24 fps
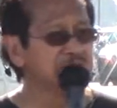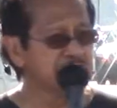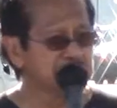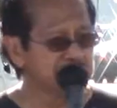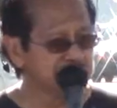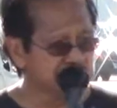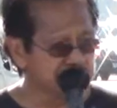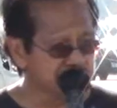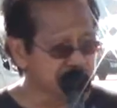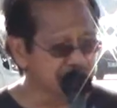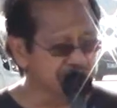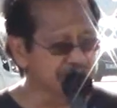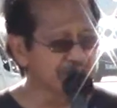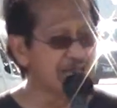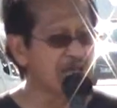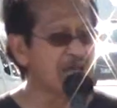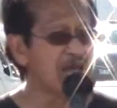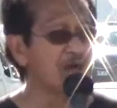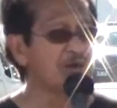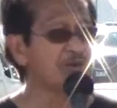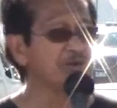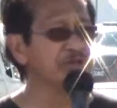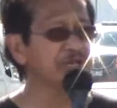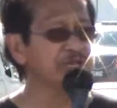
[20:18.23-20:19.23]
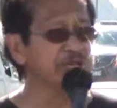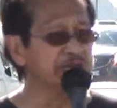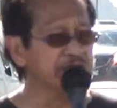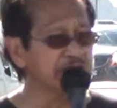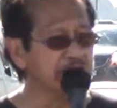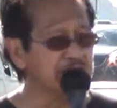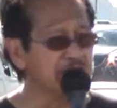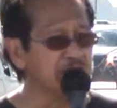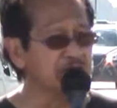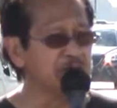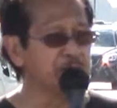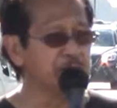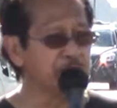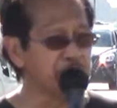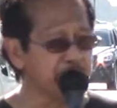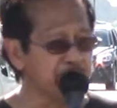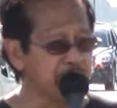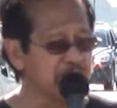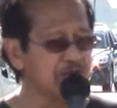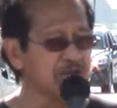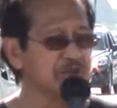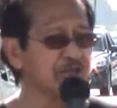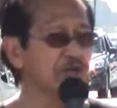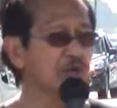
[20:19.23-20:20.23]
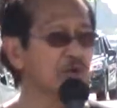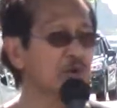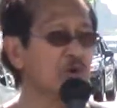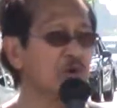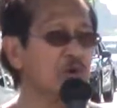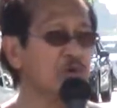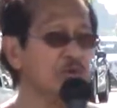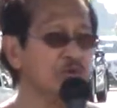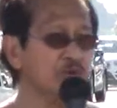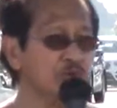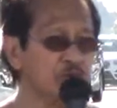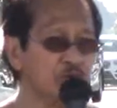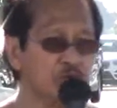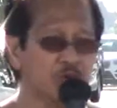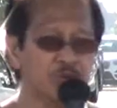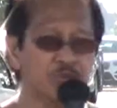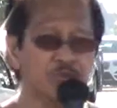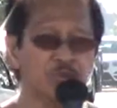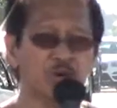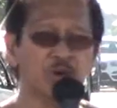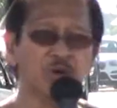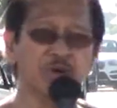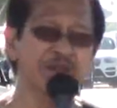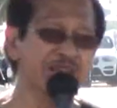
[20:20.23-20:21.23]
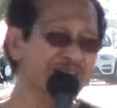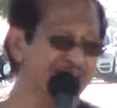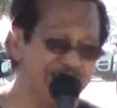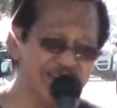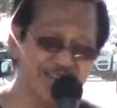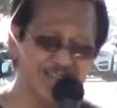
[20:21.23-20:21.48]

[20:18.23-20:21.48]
sit down, kneel, pray in your own room, or